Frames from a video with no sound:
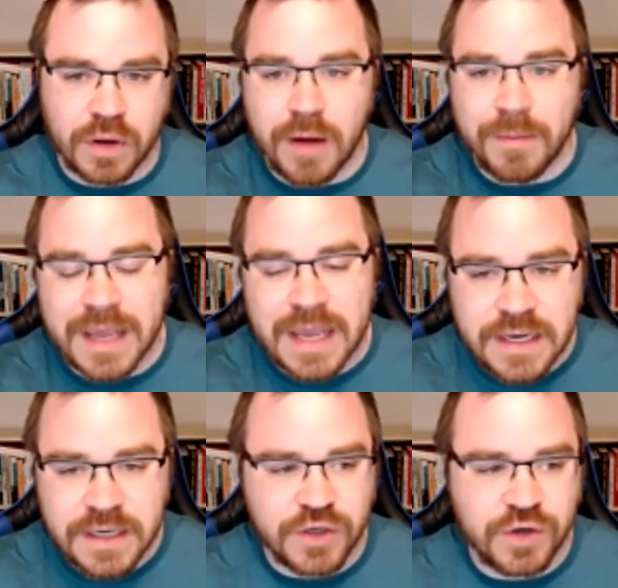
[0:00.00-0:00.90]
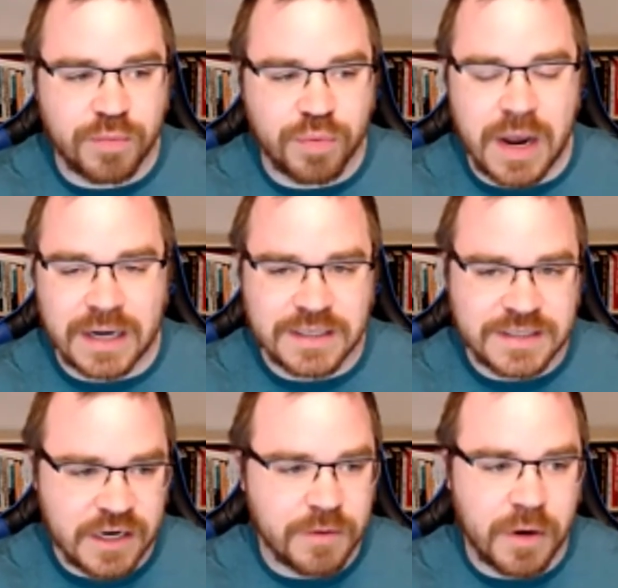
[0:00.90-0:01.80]
come into your practice,
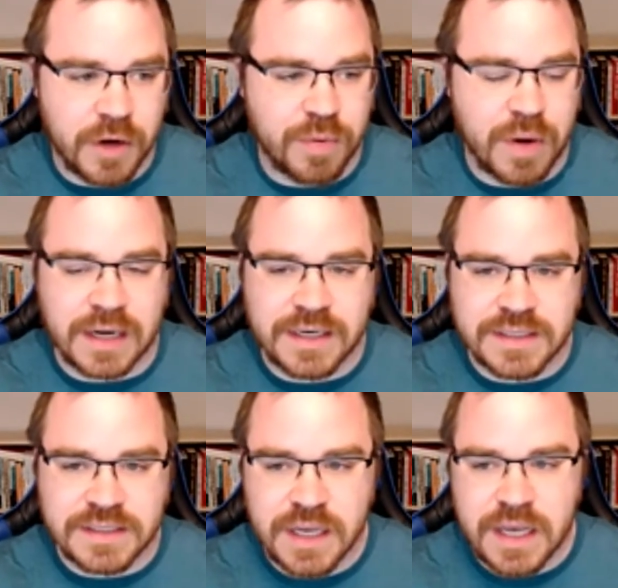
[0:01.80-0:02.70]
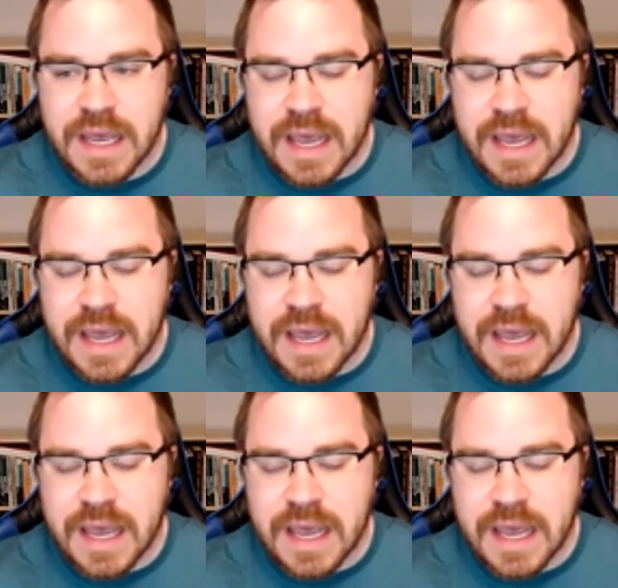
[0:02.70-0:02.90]
hear about your practice,